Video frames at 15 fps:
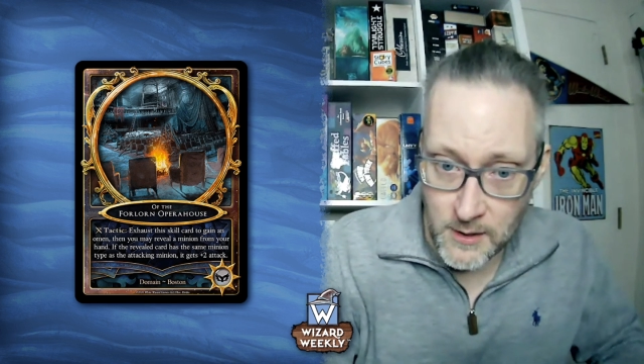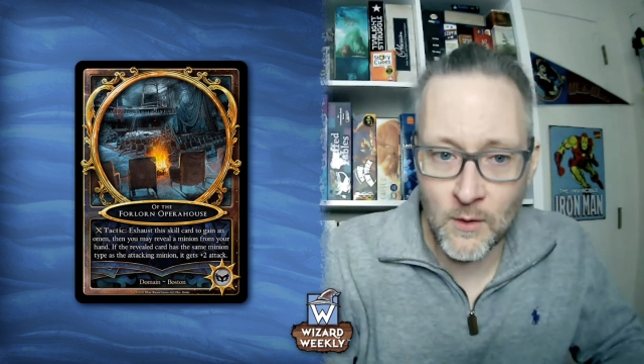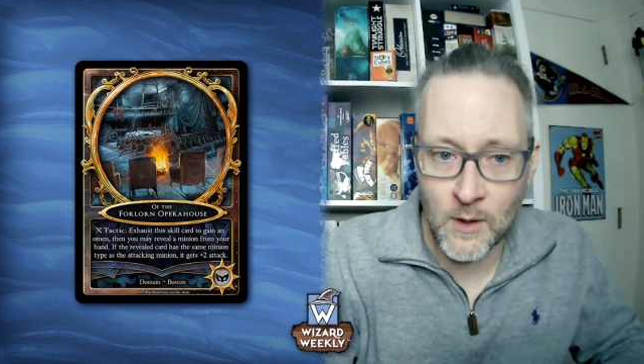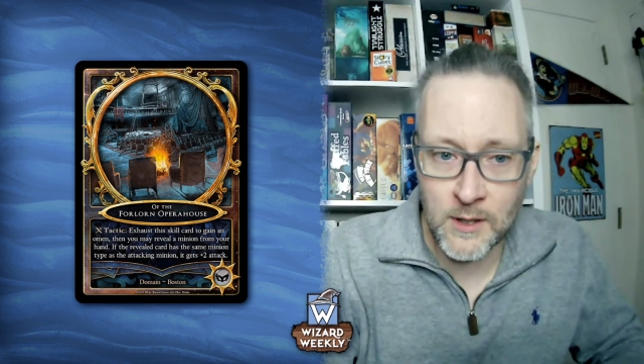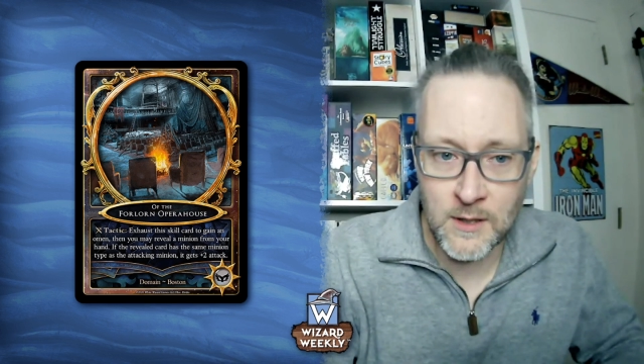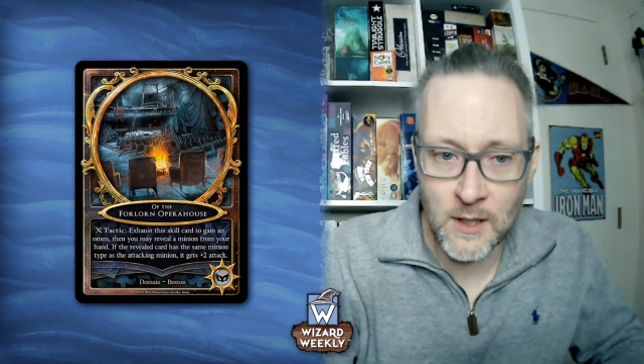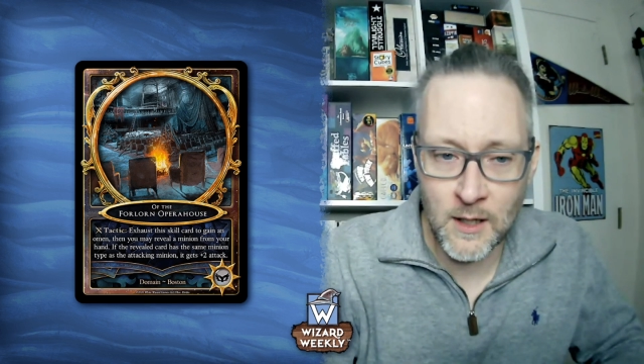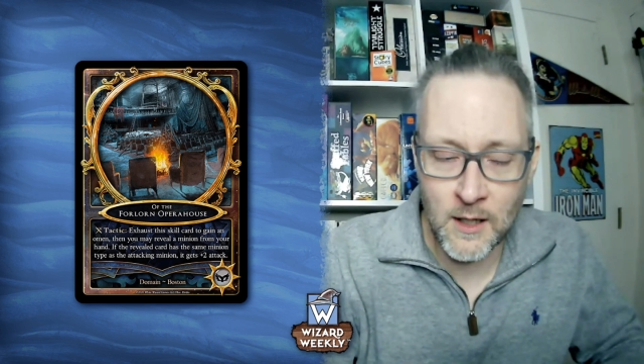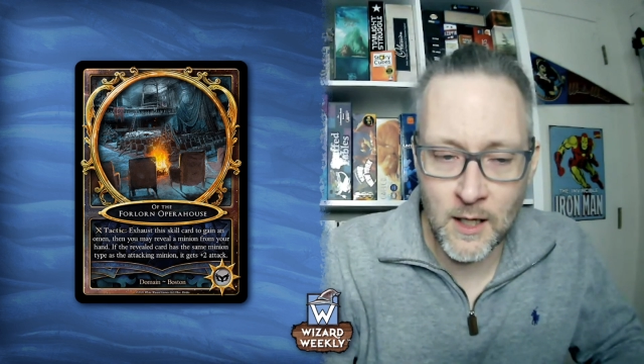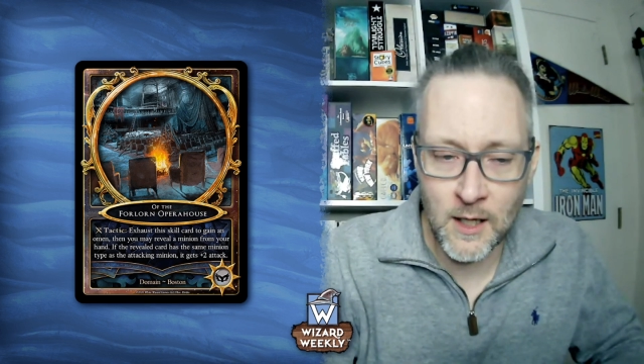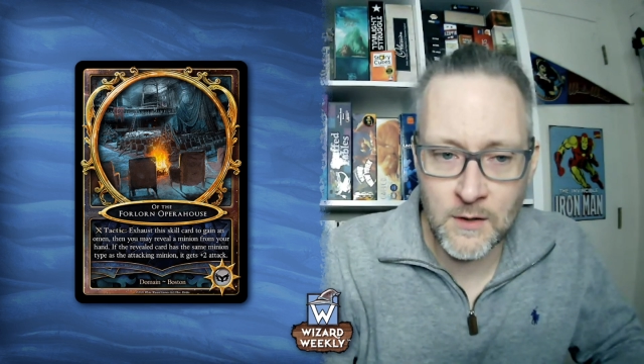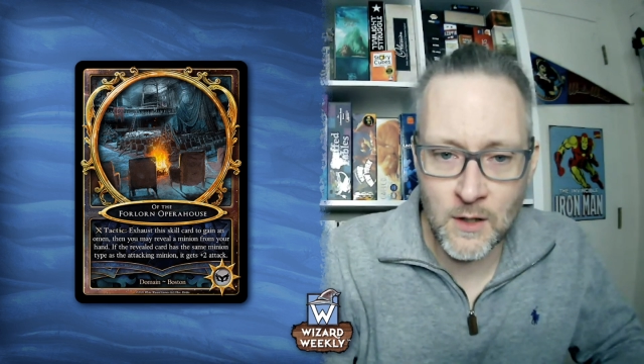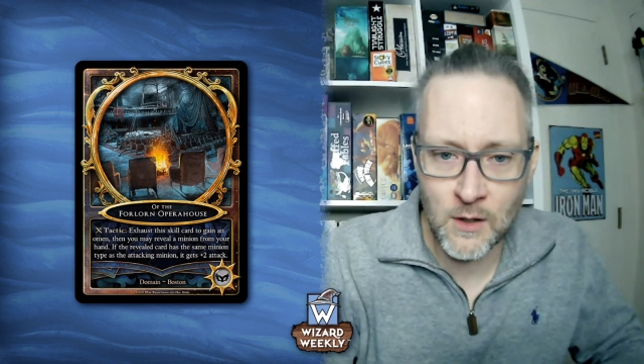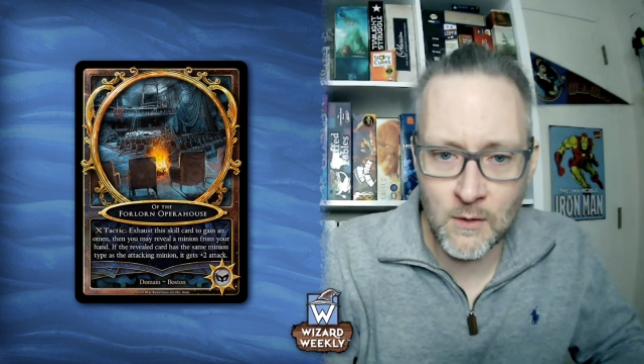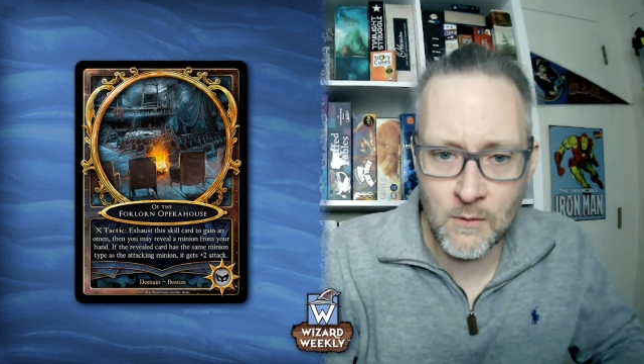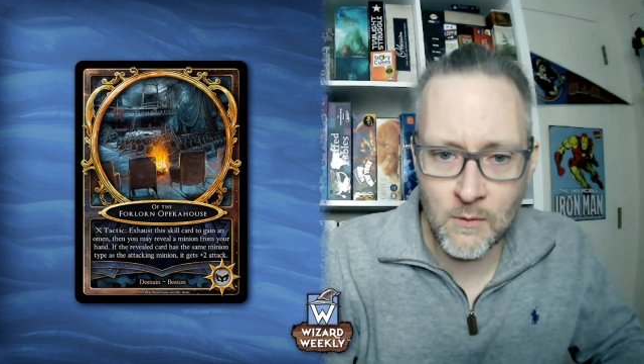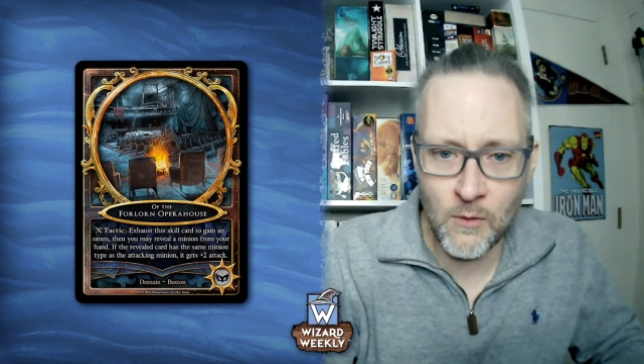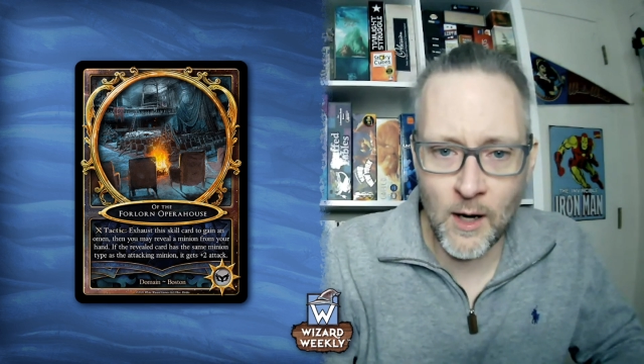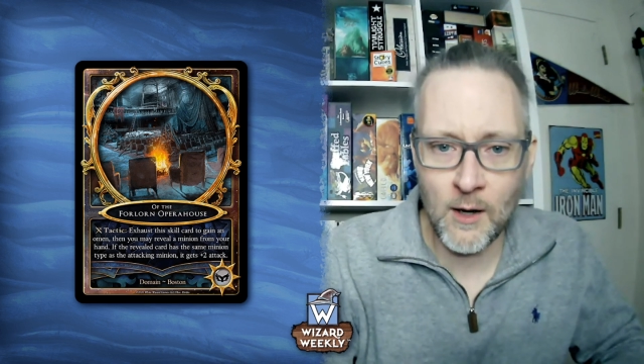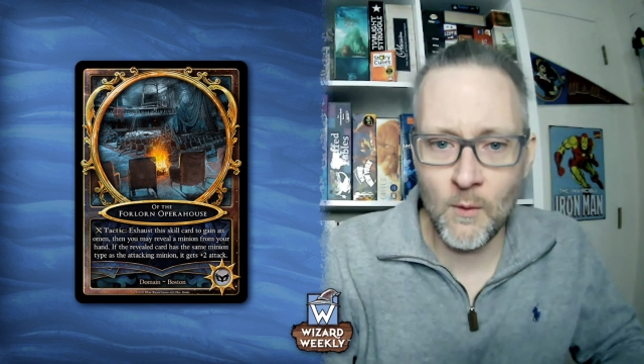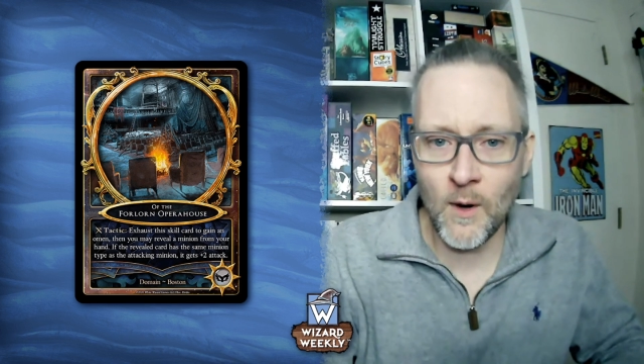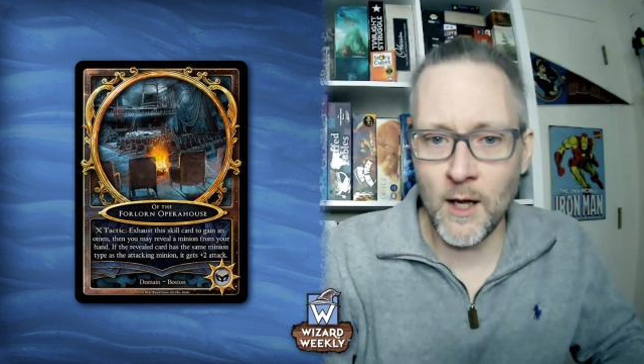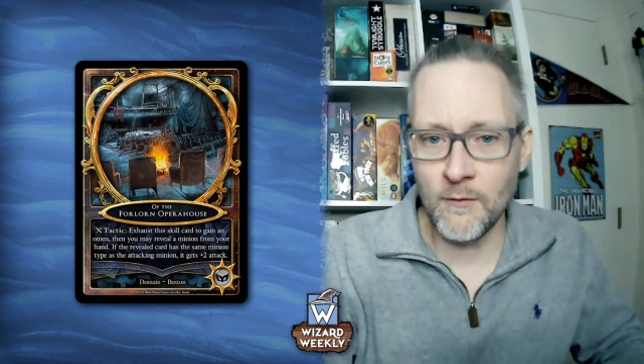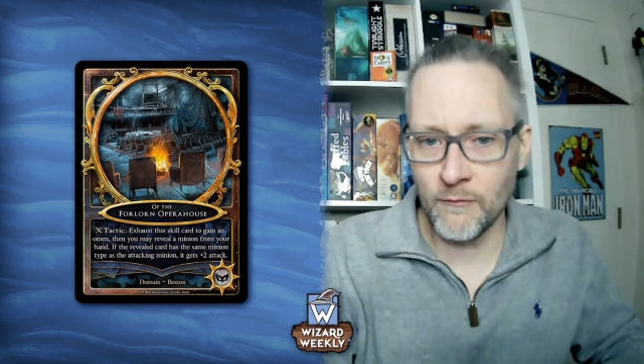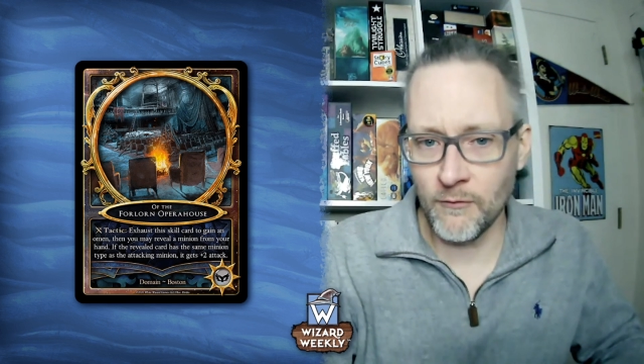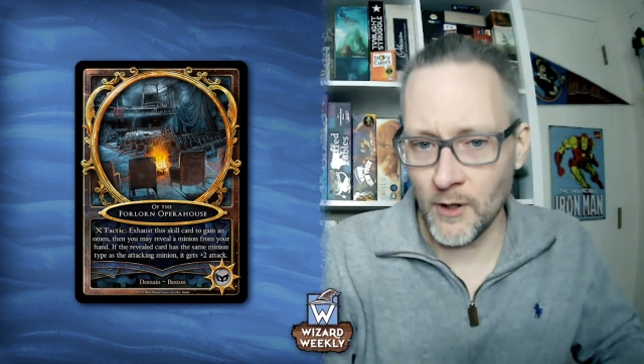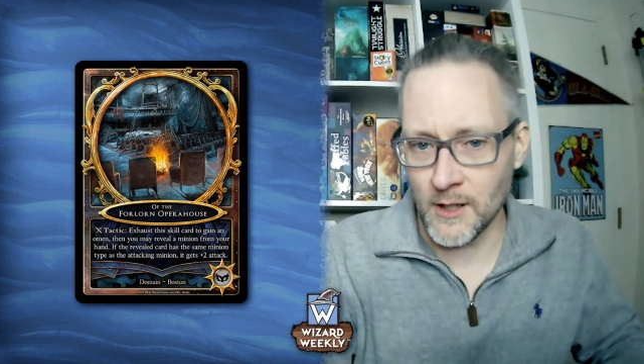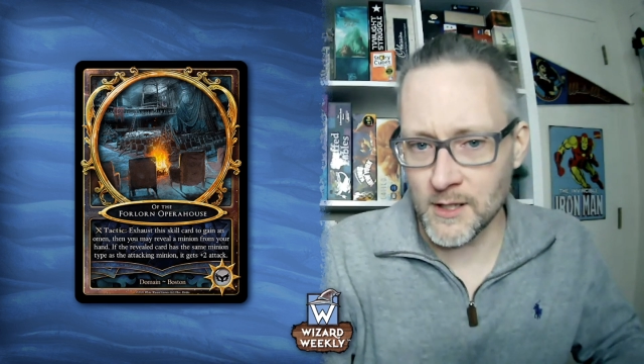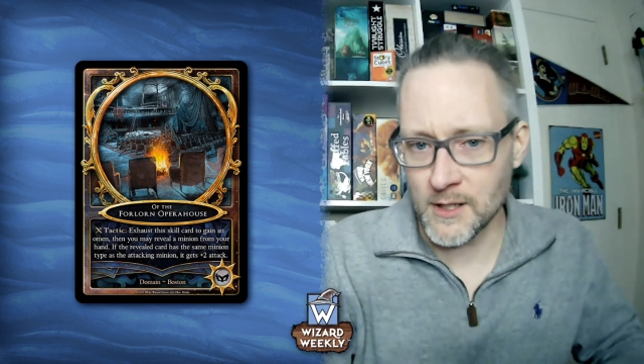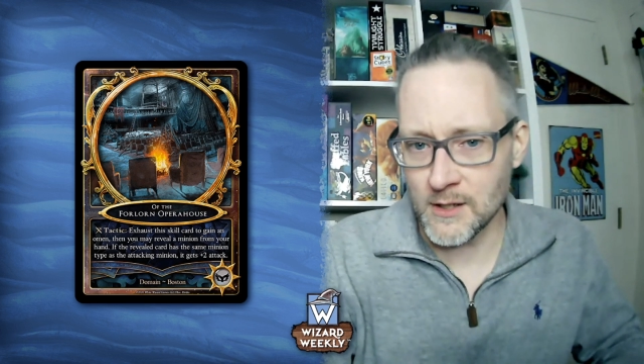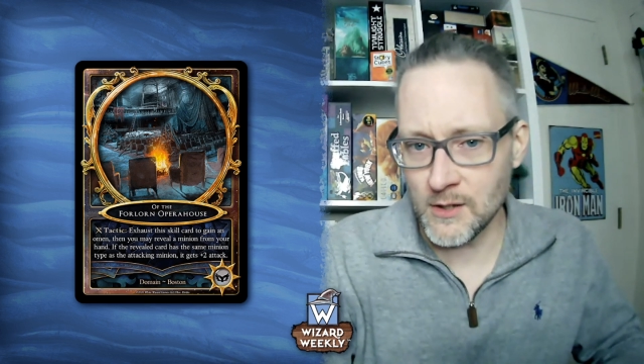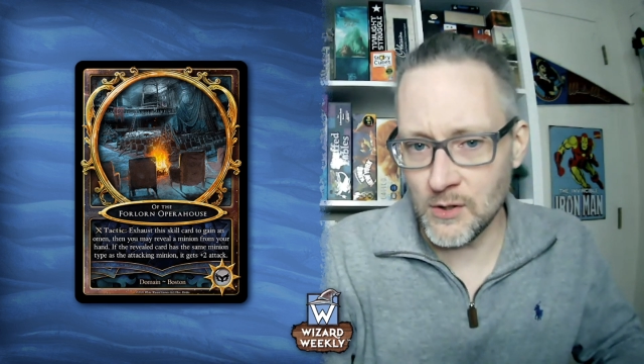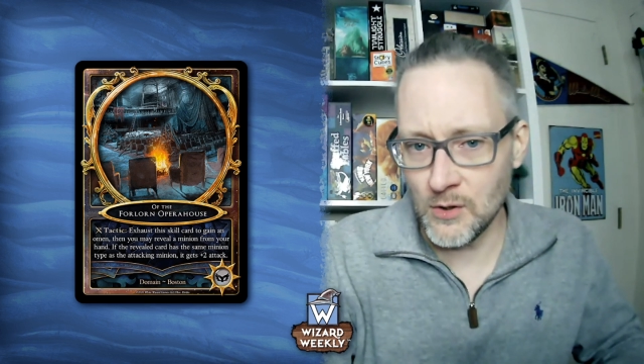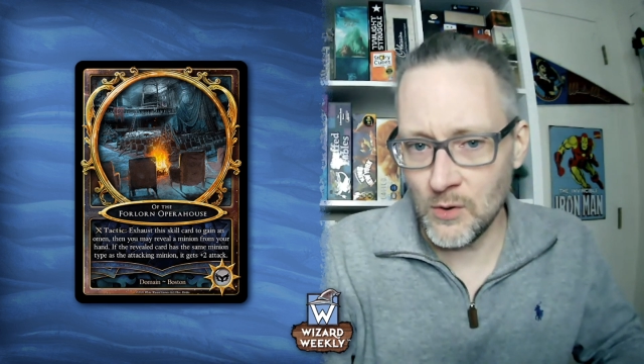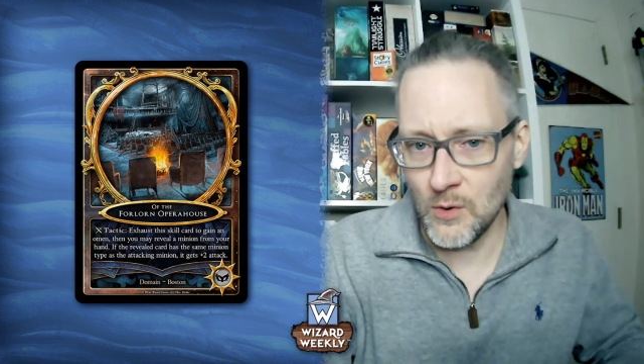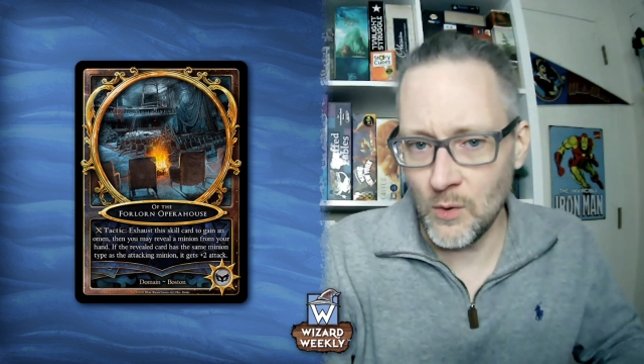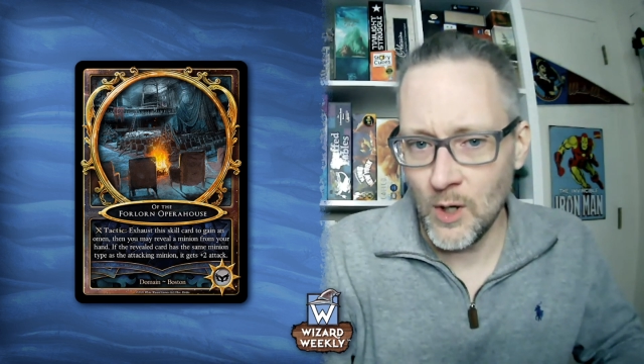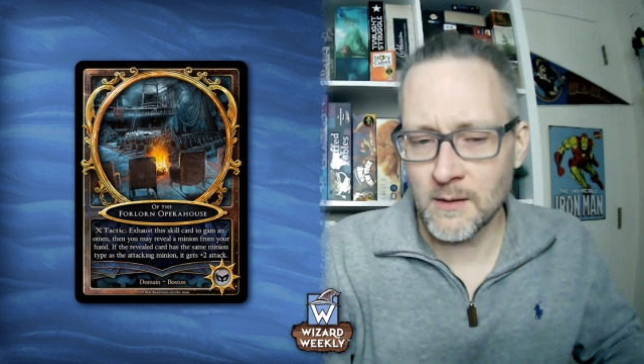So it's a great way for us to